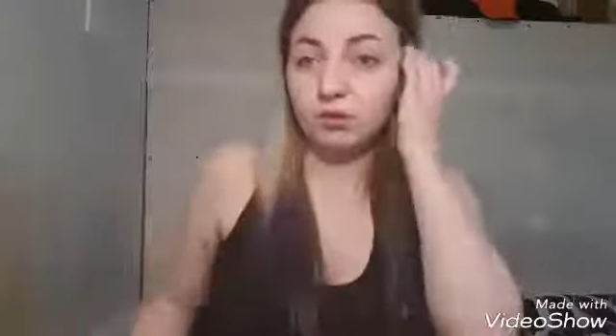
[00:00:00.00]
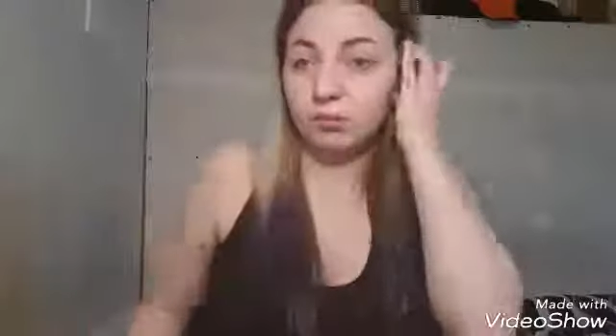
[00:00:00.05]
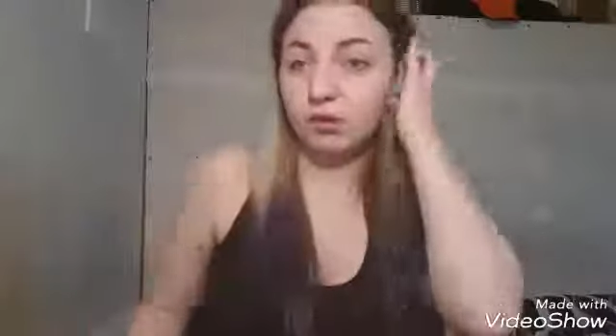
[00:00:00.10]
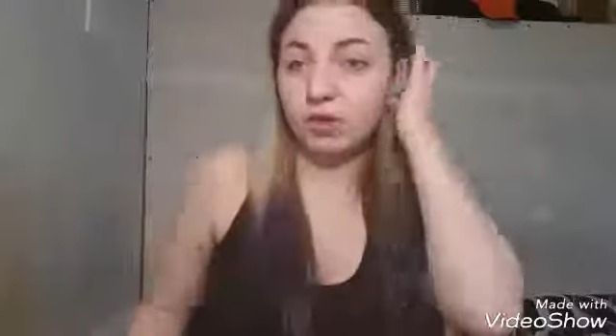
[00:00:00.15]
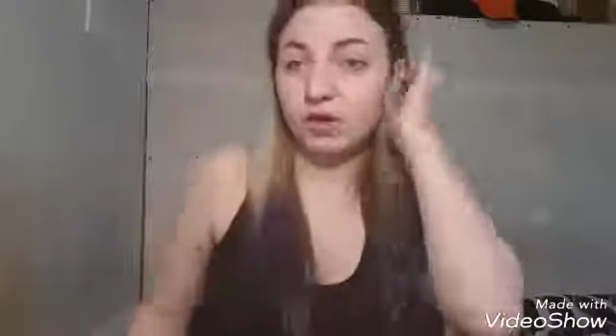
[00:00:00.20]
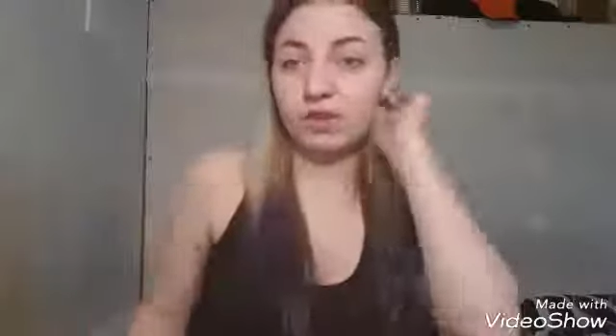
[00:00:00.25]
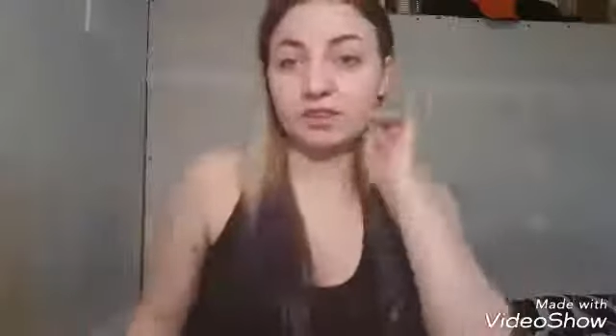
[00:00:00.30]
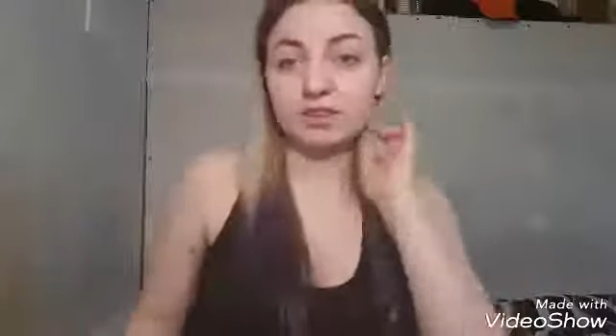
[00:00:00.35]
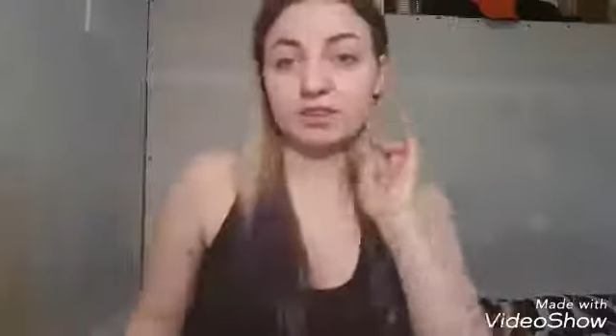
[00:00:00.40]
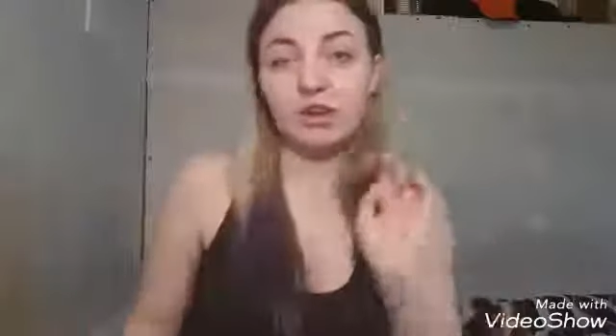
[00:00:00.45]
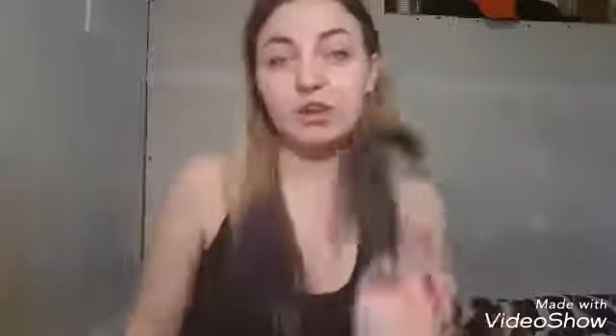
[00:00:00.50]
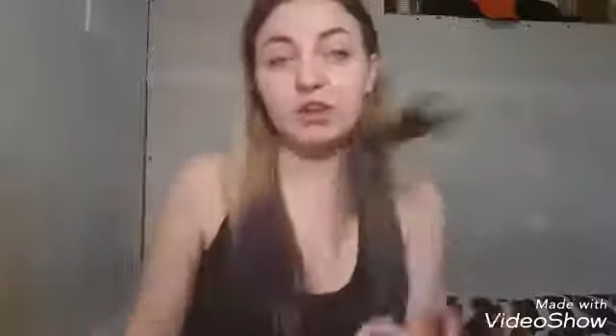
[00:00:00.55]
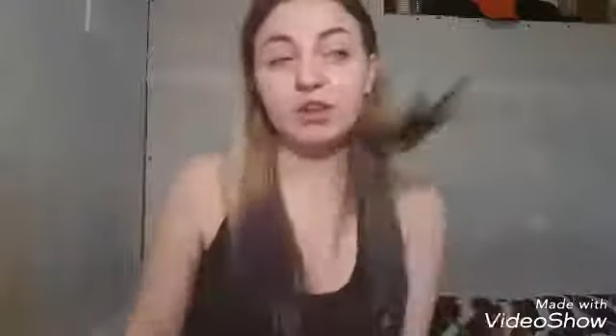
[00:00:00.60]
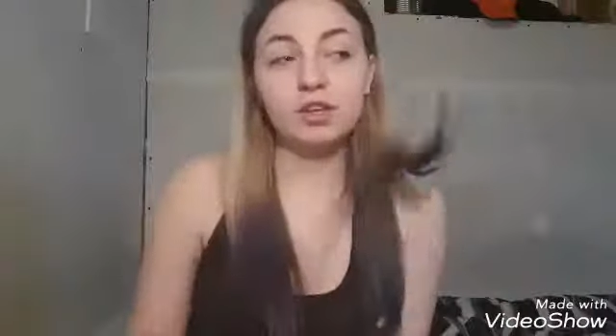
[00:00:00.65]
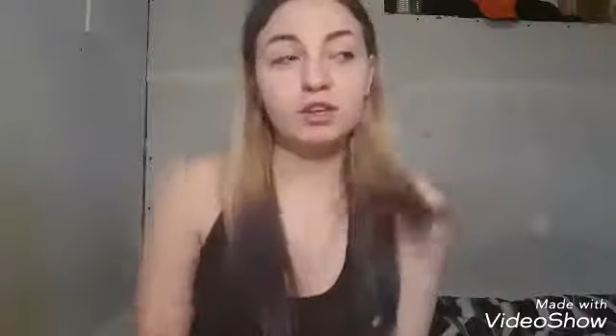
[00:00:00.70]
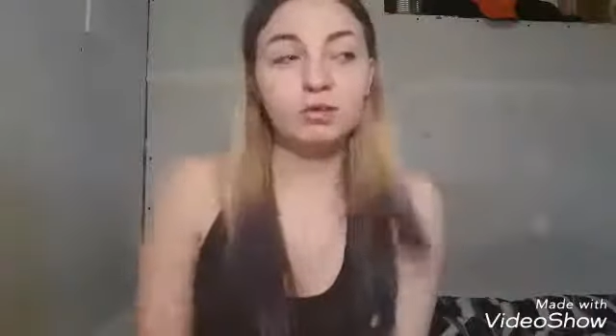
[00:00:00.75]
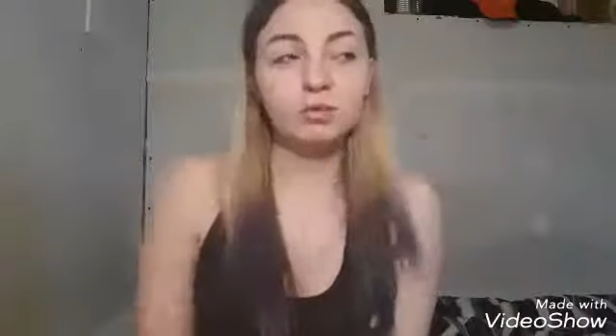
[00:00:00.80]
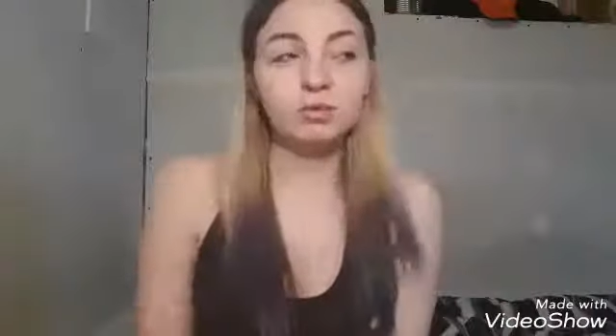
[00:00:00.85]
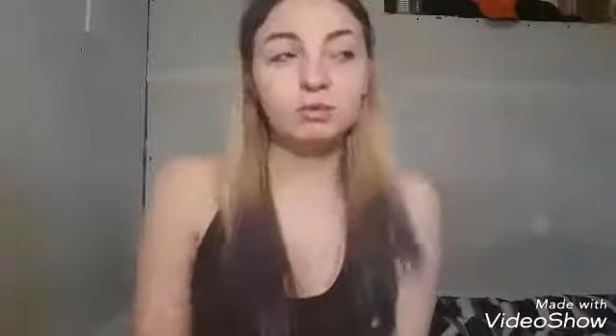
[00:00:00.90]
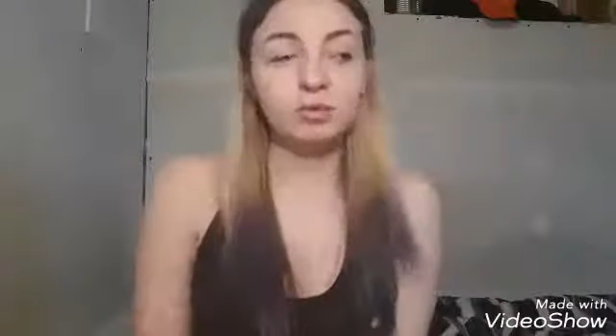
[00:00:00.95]
was all
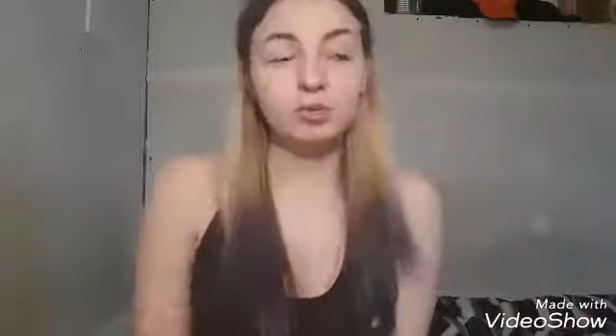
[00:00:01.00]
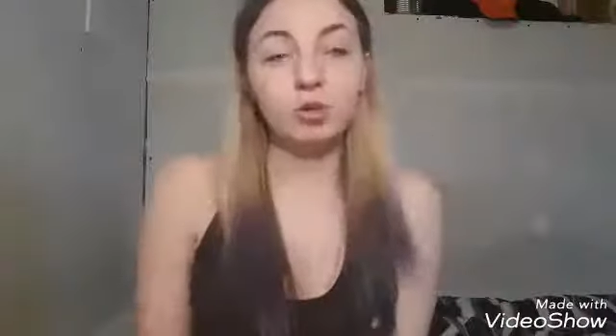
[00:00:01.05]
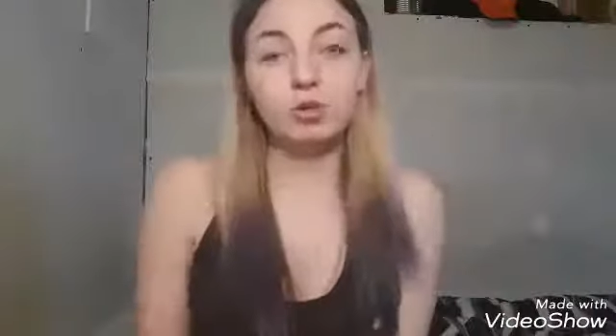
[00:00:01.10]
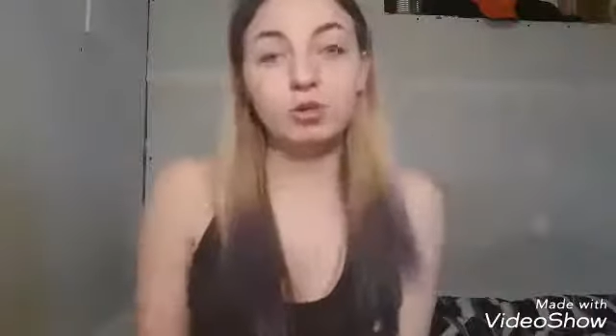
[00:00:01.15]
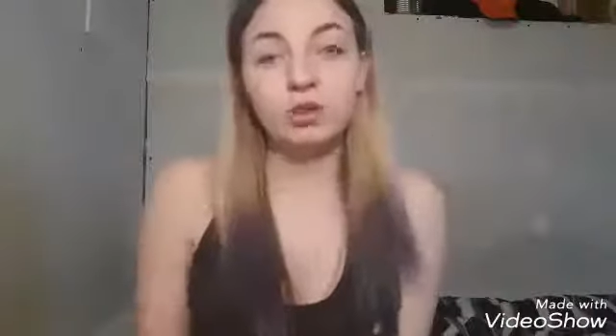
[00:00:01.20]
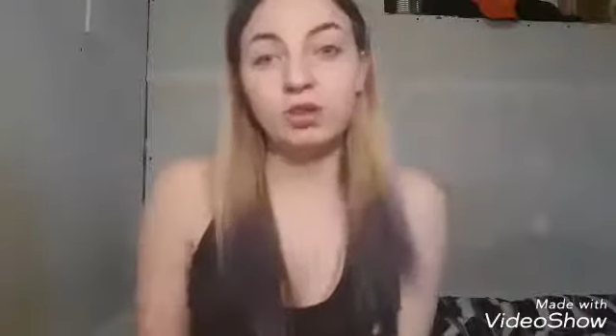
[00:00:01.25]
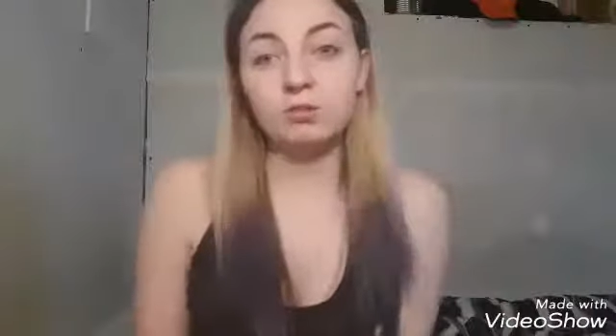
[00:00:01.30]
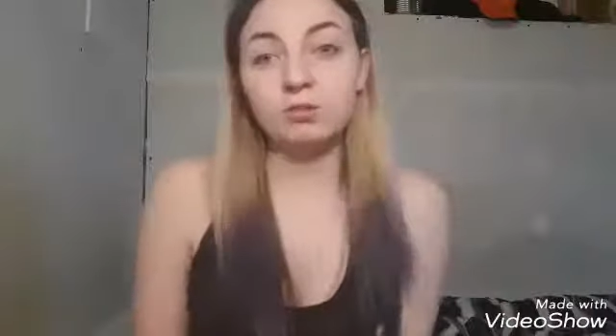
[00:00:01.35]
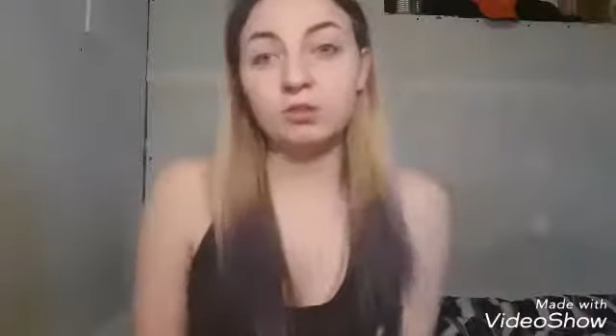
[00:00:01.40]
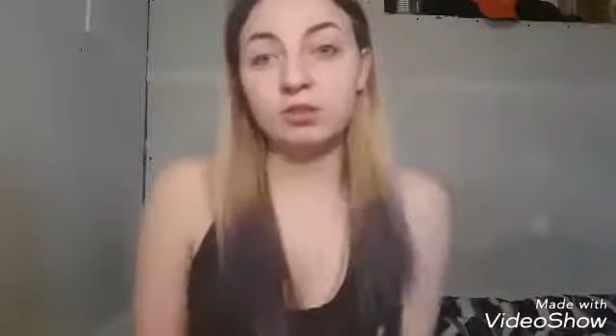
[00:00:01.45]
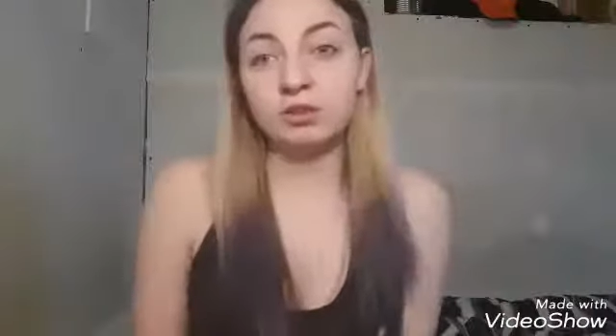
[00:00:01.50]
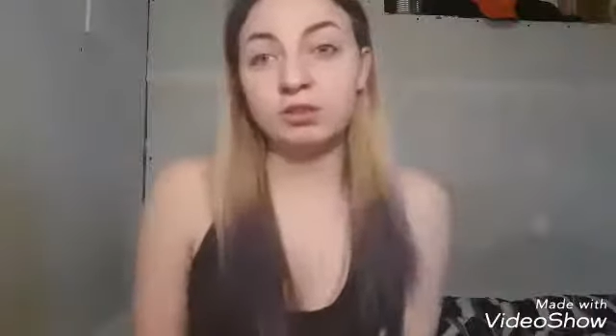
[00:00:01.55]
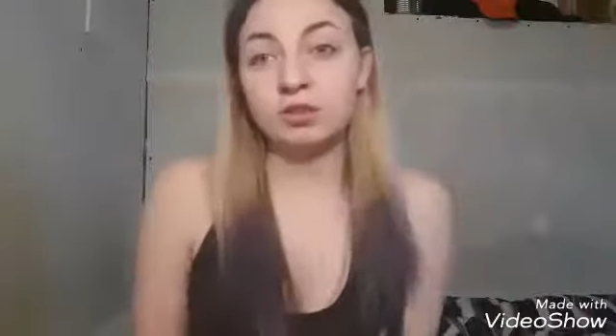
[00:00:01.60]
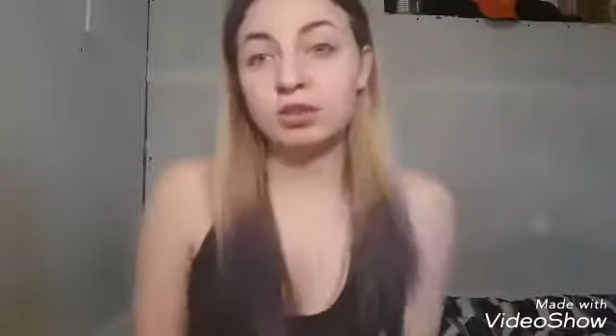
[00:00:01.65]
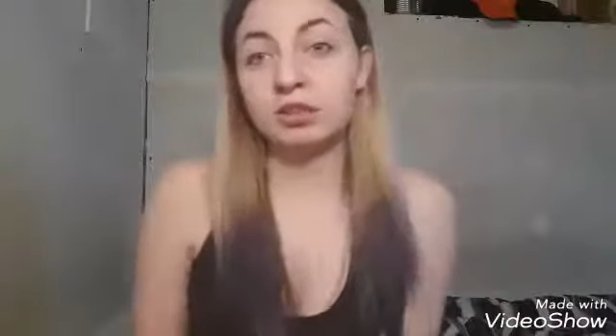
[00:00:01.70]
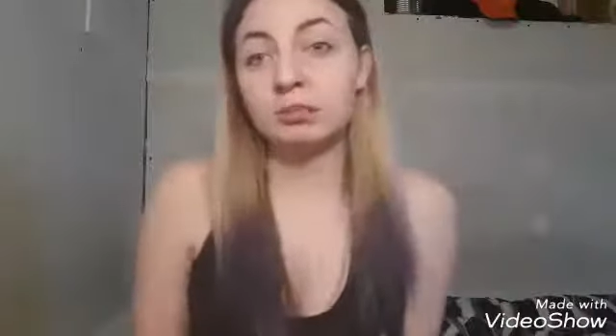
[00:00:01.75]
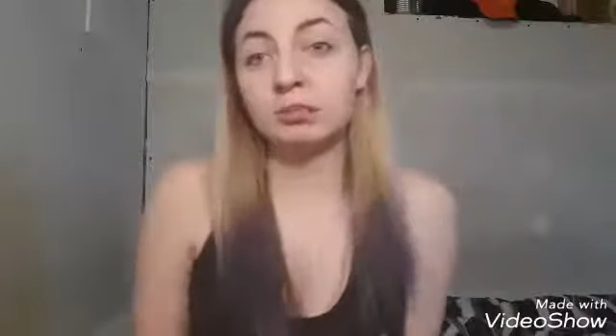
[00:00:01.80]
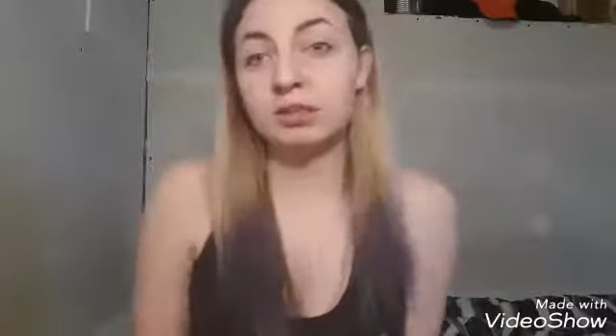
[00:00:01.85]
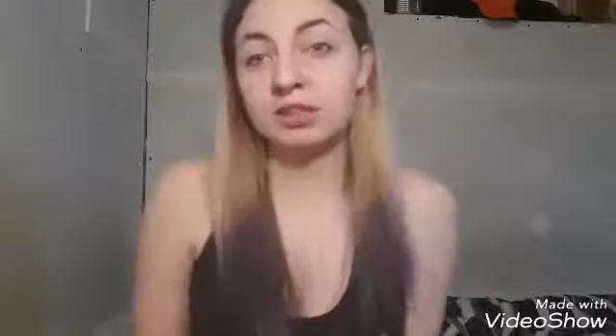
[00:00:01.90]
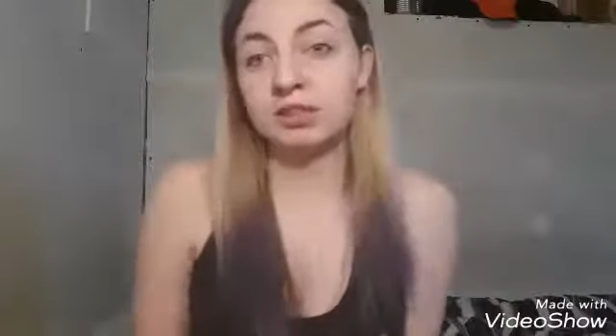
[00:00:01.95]
the programs and
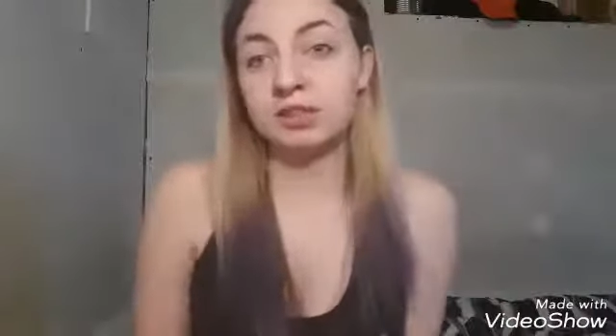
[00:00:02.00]
groups